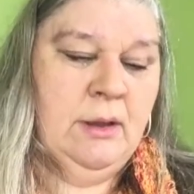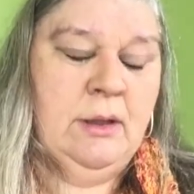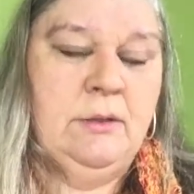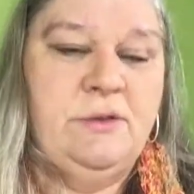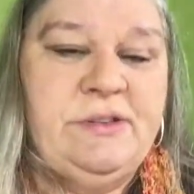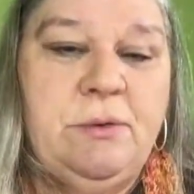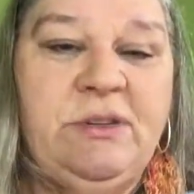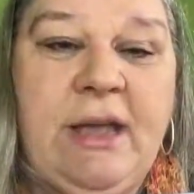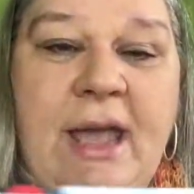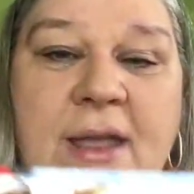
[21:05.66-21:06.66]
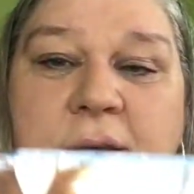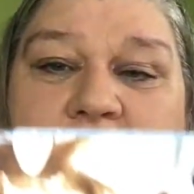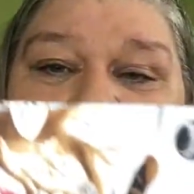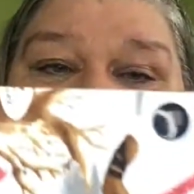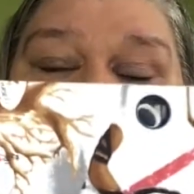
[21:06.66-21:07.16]
there's no tag on
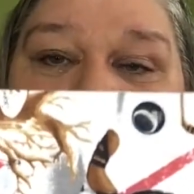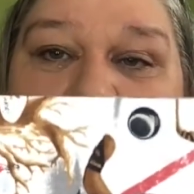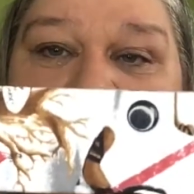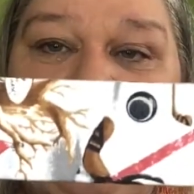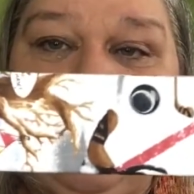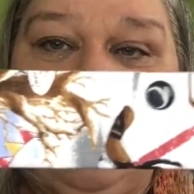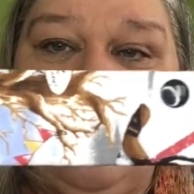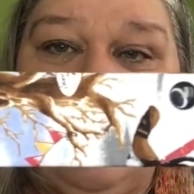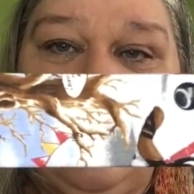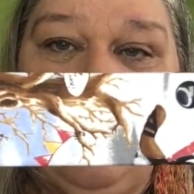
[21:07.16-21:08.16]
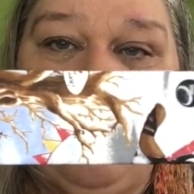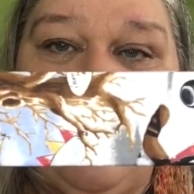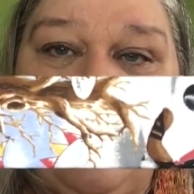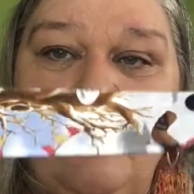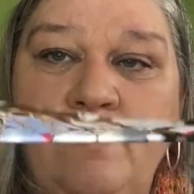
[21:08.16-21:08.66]
this, but my
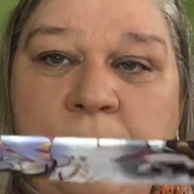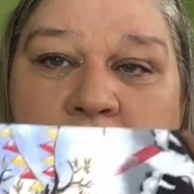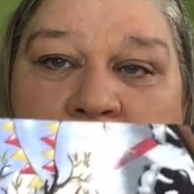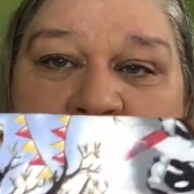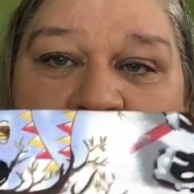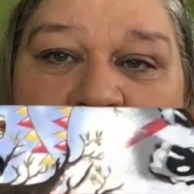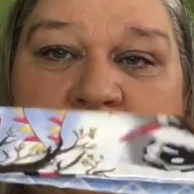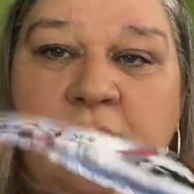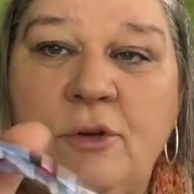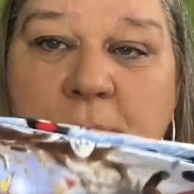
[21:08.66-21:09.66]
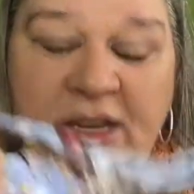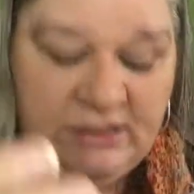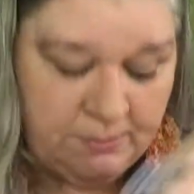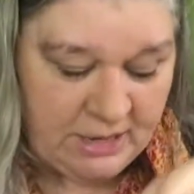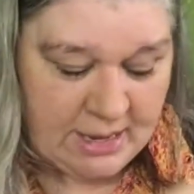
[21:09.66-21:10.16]
keeper for my
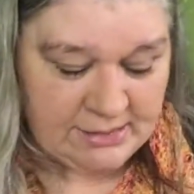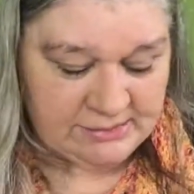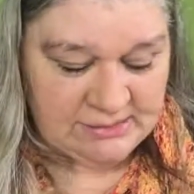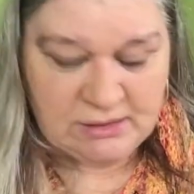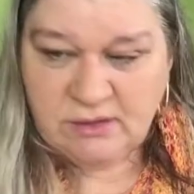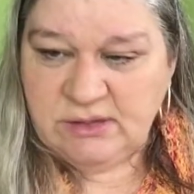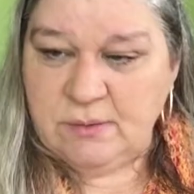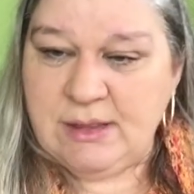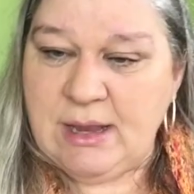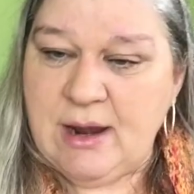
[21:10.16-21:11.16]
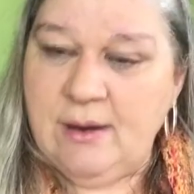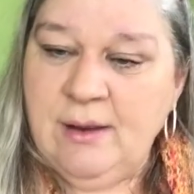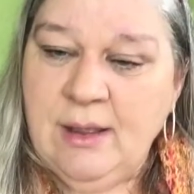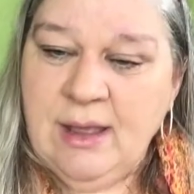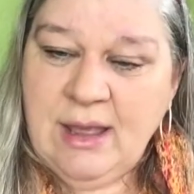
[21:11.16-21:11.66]
DPNs is also in there.
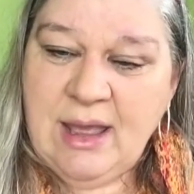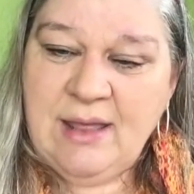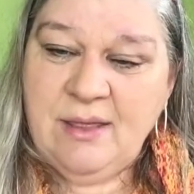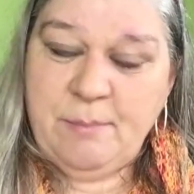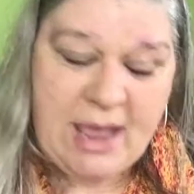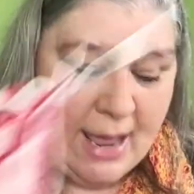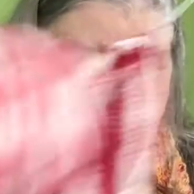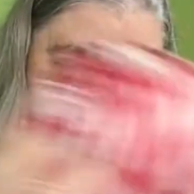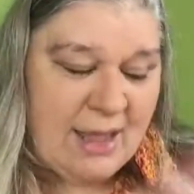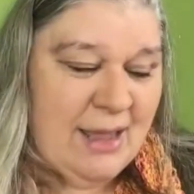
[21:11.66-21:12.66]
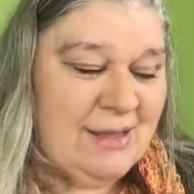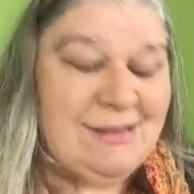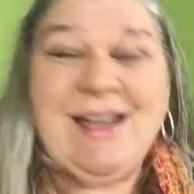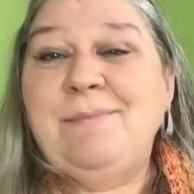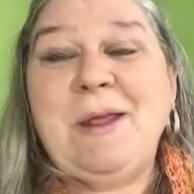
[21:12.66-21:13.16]
And the bag is,
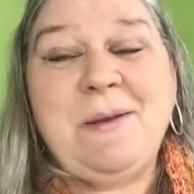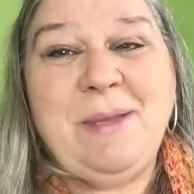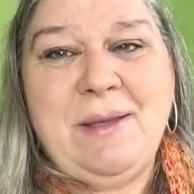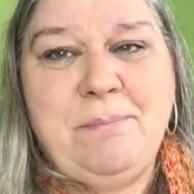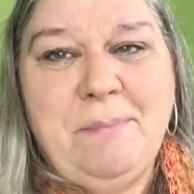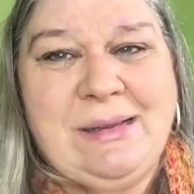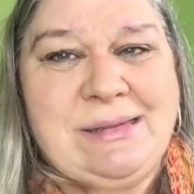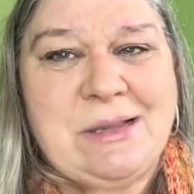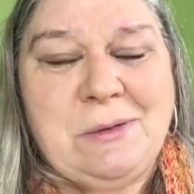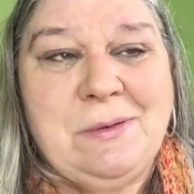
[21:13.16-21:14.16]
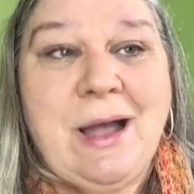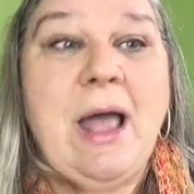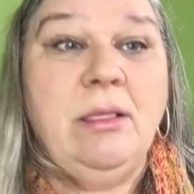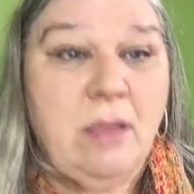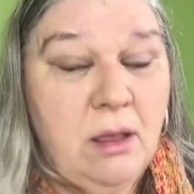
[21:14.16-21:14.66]
I'm not a big, so I
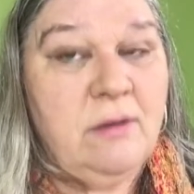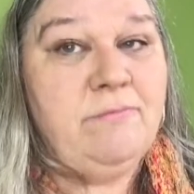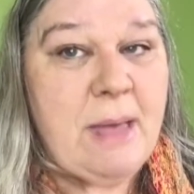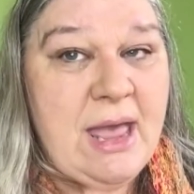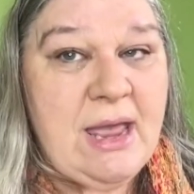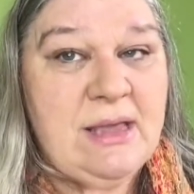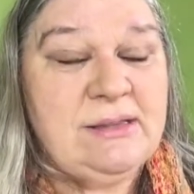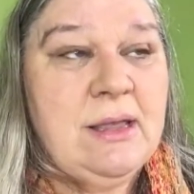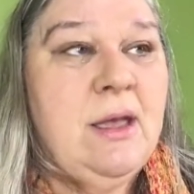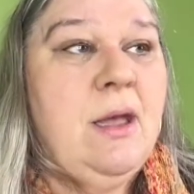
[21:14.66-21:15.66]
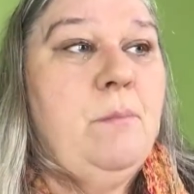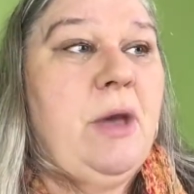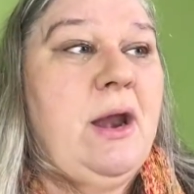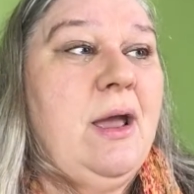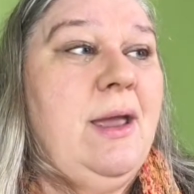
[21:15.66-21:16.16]
love bags,
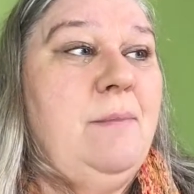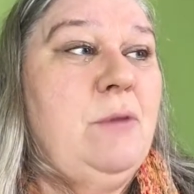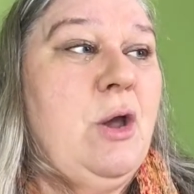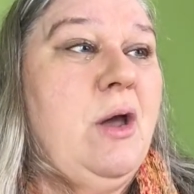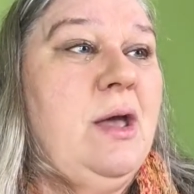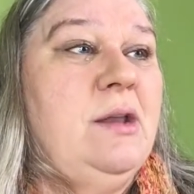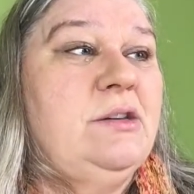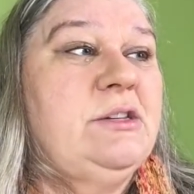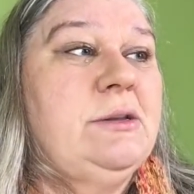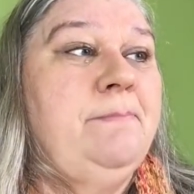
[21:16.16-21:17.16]
but I'm not